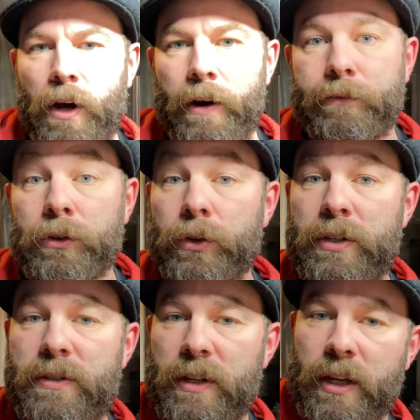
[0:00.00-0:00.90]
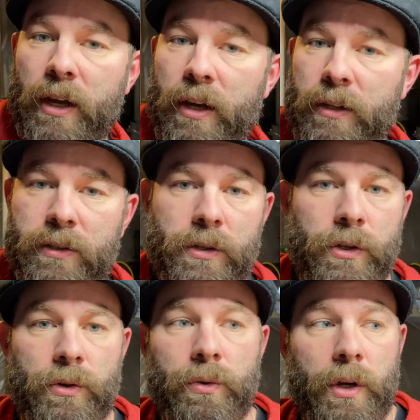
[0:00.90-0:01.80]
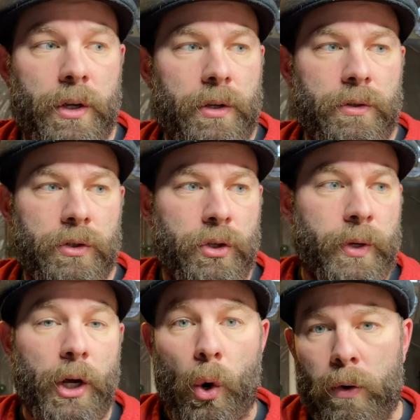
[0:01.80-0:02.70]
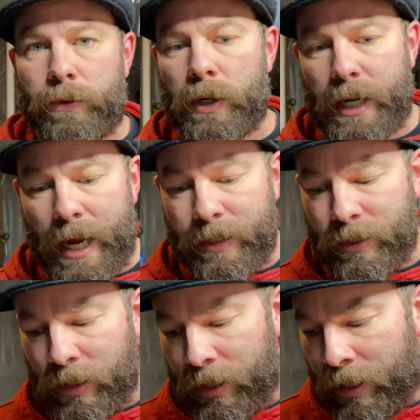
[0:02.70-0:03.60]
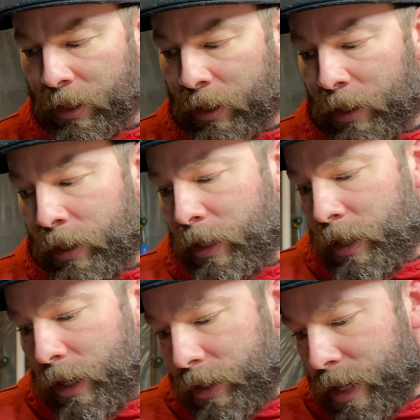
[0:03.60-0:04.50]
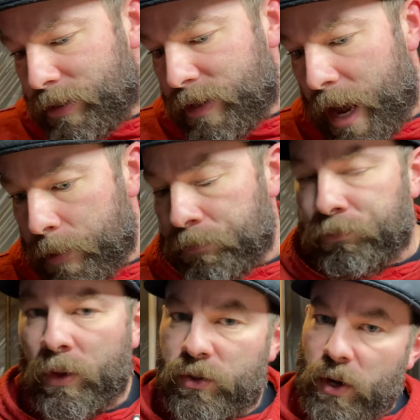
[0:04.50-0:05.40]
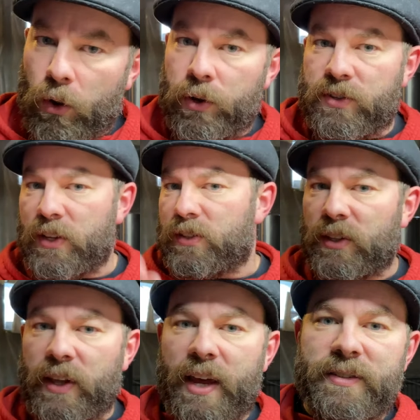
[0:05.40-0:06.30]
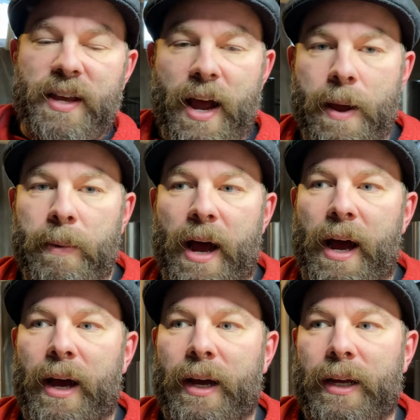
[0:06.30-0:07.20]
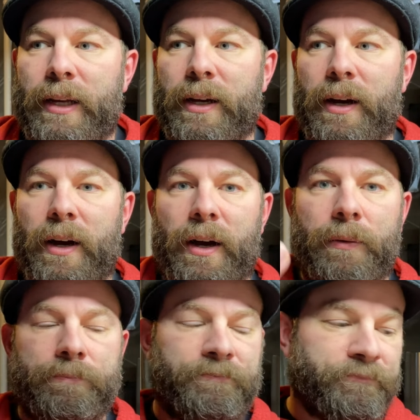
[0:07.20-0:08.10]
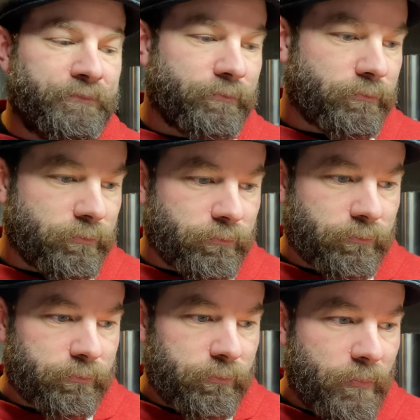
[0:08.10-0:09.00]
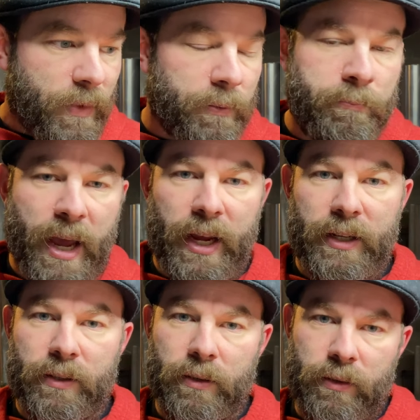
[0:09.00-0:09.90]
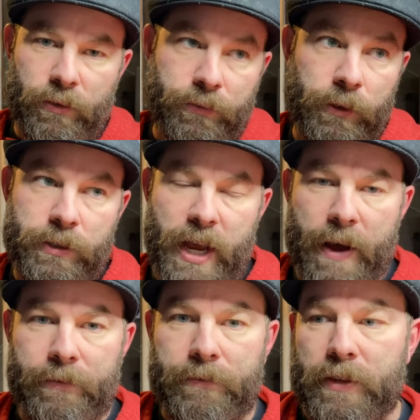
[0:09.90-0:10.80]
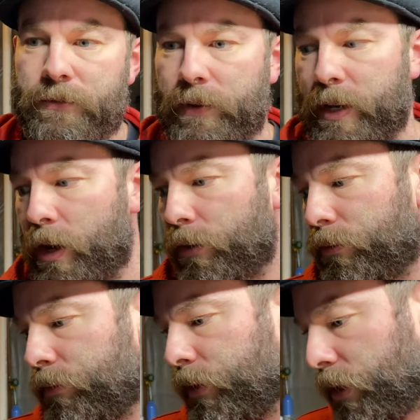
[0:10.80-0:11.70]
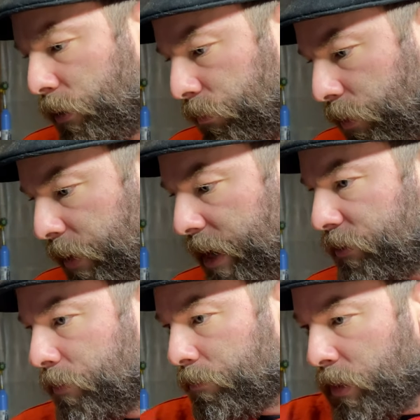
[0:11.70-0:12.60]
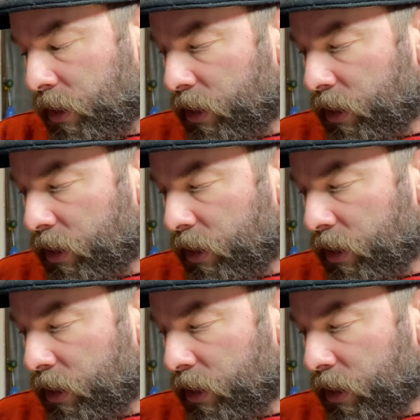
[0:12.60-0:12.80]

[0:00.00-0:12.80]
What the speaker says: of grist to do it over again. And that's that. So since the last time I made the first half of this video, you know, we've had some